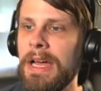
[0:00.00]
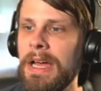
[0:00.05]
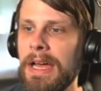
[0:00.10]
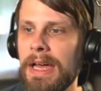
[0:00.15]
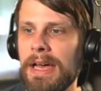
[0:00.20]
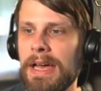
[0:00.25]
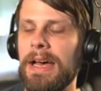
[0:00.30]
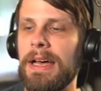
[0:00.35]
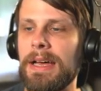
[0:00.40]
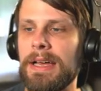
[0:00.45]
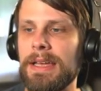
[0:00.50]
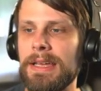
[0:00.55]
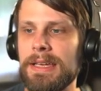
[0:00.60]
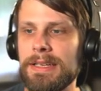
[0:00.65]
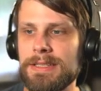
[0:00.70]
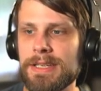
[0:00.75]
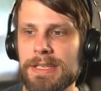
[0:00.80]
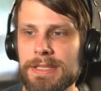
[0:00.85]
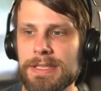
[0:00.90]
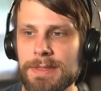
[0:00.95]
Uh,
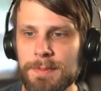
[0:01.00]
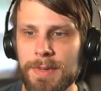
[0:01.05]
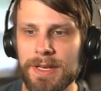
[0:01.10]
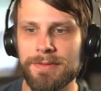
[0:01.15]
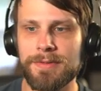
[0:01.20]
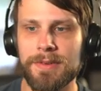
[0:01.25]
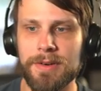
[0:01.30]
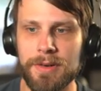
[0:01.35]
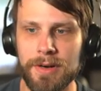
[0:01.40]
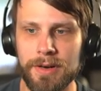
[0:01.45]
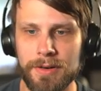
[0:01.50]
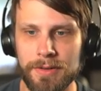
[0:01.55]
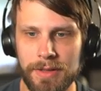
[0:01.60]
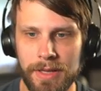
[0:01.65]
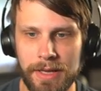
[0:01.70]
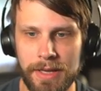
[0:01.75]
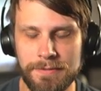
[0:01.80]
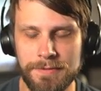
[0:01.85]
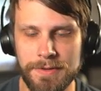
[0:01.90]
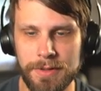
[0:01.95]
it does buffer our
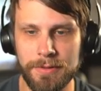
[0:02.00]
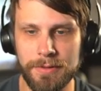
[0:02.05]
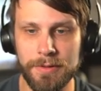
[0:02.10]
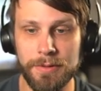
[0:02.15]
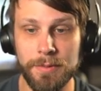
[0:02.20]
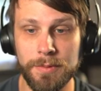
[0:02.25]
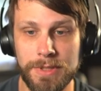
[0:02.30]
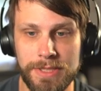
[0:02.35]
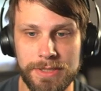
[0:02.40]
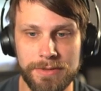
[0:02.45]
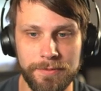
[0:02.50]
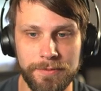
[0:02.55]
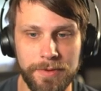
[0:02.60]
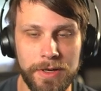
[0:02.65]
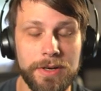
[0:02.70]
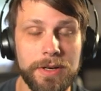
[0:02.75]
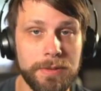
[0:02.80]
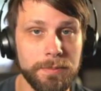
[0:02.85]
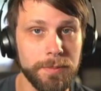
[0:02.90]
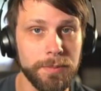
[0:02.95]
life total, which is
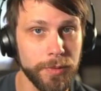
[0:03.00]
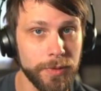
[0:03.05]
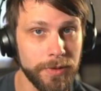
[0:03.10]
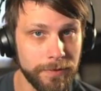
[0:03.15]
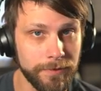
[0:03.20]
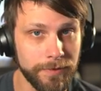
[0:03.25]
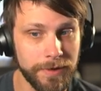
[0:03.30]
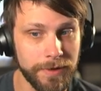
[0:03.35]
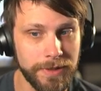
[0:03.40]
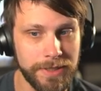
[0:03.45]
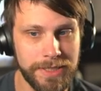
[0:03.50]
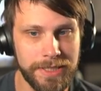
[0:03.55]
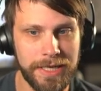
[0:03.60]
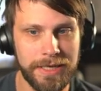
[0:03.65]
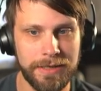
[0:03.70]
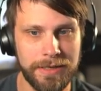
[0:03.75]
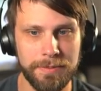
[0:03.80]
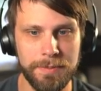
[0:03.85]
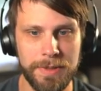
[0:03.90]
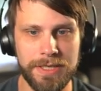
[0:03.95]
very important for this
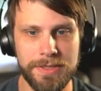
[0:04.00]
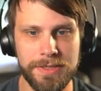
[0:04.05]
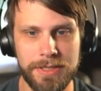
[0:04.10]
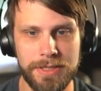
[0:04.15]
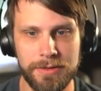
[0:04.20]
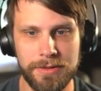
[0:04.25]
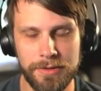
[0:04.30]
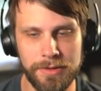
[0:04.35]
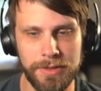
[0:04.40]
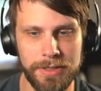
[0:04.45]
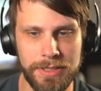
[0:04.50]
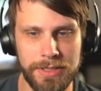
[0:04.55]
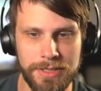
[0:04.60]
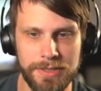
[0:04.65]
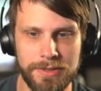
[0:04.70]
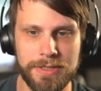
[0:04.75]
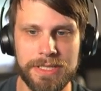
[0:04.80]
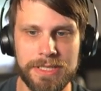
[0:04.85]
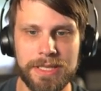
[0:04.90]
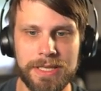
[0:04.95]
deck because the early
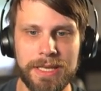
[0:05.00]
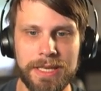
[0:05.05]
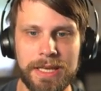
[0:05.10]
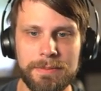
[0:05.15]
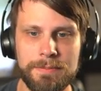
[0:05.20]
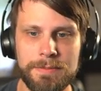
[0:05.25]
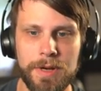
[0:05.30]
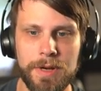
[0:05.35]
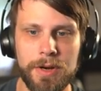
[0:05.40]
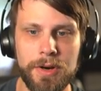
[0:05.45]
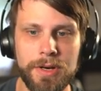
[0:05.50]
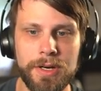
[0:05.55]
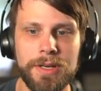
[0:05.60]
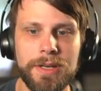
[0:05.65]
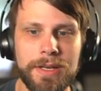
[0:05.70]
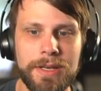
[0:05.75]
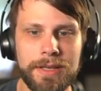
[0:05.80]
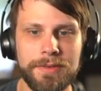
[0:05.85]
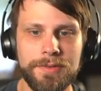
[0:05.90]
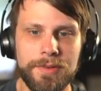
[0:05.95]
turns of the game aren't
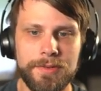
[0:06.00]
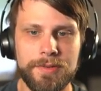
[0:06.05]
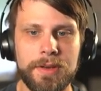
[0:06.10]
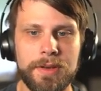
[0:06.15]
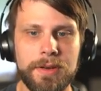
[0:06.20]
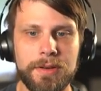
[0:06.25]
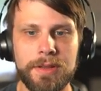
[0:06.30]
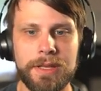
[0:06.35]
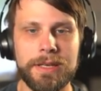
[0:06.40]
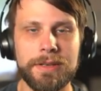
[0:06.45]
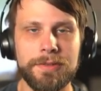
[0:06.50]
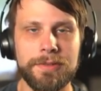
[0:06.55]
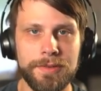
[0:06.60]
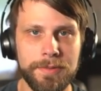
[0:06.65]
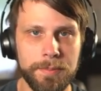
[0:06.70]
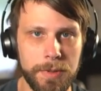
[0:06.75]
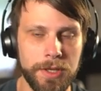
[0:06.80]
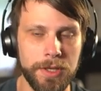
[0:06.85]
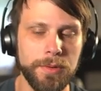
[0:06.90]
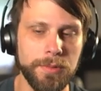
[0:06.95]
necessarily
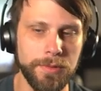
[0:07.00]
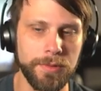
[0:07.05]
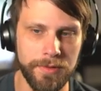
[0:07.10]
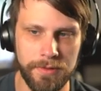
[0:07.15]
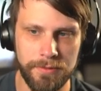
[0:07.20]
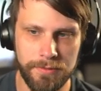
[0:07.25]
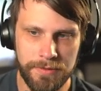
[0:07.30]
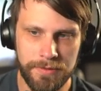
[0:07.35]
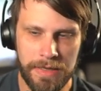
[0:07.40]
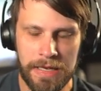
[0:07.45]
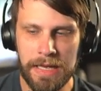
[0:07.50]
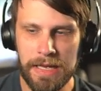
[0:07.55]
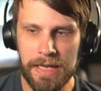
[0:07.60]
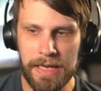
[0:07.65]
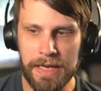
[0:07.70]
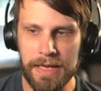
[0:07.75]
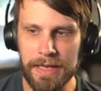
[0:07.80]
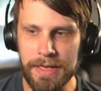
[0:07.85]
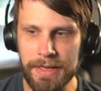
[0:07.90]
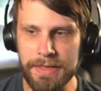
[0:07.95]
explosive.
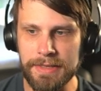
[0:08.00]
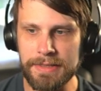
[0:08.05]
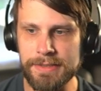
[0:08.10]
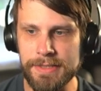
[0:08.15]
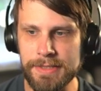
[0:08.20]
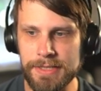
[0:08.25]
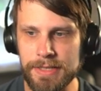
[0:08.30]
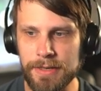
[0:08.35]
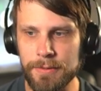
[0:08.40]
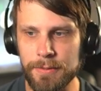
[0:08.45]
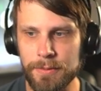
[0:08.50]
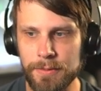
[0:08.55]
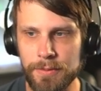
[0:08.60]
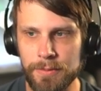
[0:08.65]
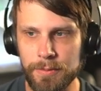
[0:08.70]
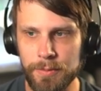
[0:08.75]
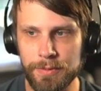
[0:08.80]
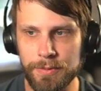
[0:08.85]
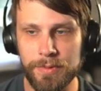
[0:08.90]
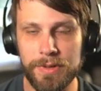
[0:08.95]
Uh, and so
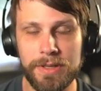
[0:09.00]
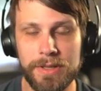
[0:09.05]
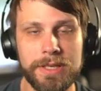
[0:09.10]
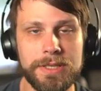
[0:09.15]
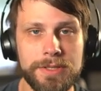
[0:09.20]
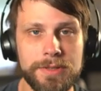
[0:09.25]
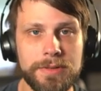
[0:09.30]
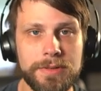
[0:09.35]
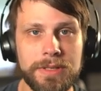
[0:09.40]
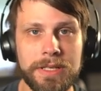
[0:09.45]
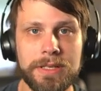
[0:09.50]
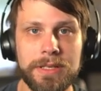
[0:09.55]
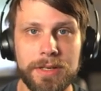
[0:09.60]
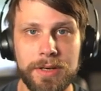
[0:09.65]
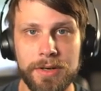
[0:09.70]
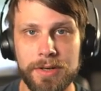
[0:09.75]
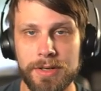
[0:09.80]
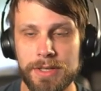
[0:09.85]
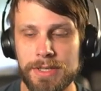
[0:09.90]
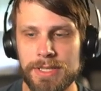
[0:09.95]
we really do need to
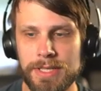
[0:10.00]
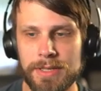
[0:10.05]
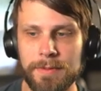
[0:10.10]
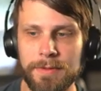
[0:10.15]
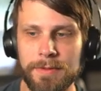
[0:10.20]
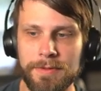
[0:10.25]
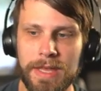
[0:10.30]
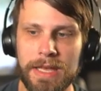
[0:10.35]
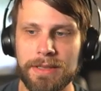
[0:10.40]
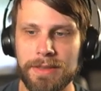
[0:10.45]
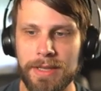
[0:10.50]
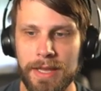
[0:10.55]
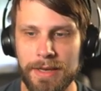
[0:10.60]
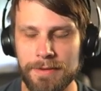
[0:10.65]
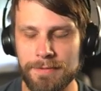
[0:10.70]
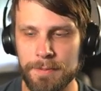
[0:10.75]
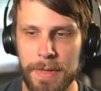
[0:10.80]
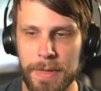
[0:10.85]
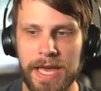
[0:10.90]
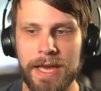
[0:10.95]
garnish some of that
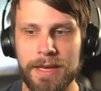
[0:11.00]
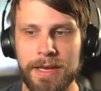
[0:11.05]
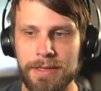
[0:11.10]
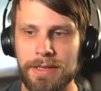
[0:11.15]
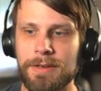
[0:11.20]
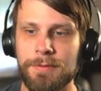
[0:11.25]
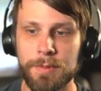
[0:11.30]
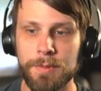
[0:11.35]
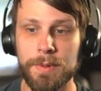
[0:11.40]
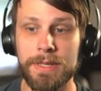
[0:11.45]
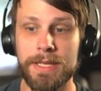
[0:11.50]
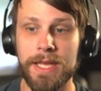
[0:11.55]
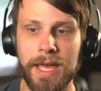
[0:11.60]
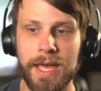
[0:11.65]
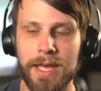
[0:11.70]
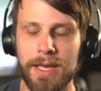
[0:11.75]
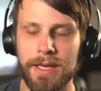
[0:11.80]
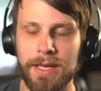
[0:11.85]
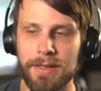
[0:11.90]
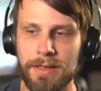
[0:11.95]
life back if we can.